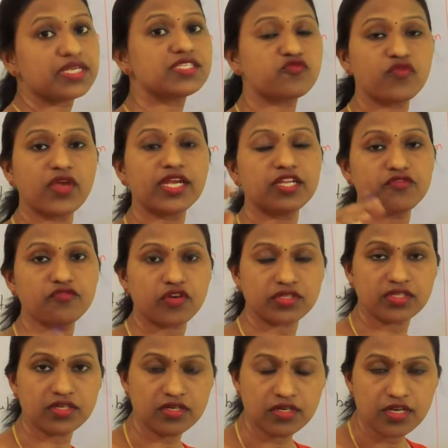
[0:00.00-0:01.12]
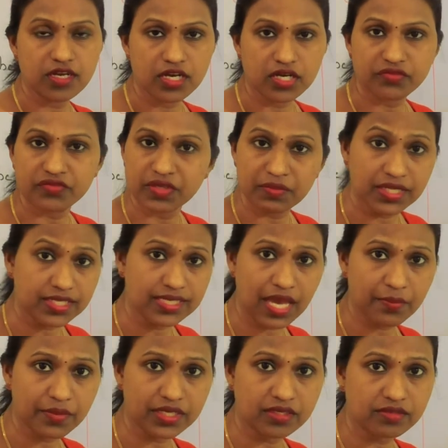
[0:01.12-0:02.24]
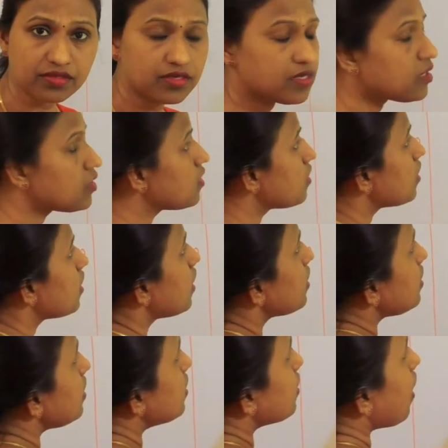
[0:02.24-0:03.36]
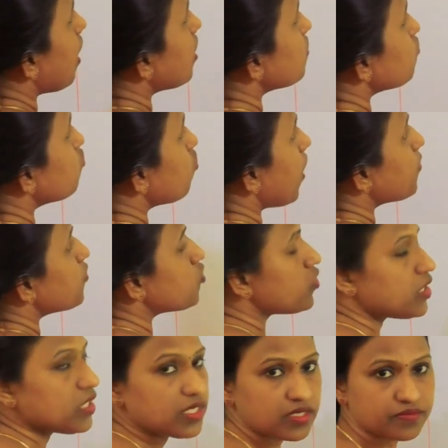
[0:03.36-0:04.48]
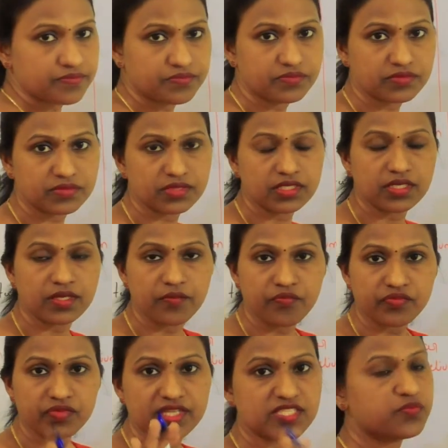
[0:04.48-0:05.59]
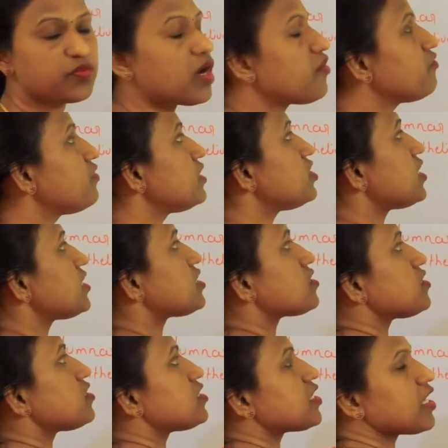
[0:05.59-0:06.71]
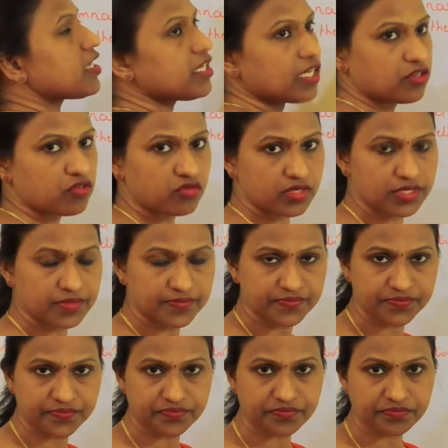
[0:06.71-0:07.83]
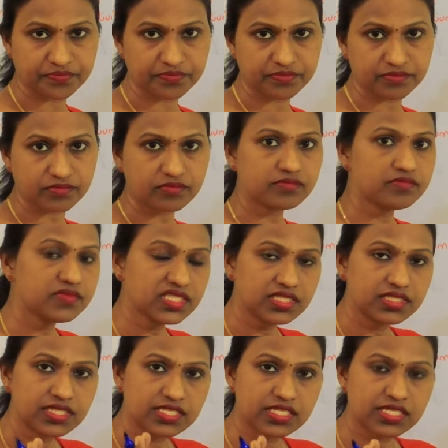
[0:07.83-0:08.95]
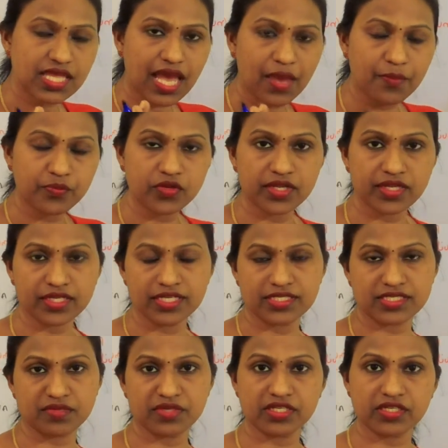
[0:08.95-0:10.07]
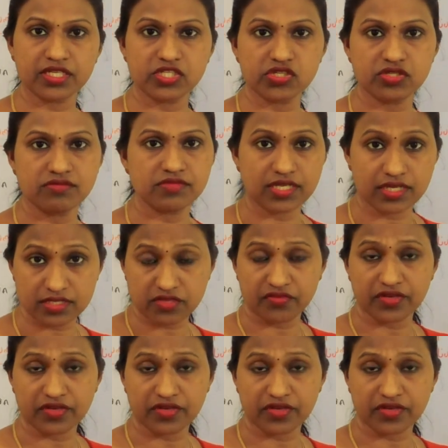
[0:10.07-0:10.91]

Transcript: It is waiting for the female gamete. It can't move up to here. The sperm will just stay here only. This is the ampullary isthmic region, that is the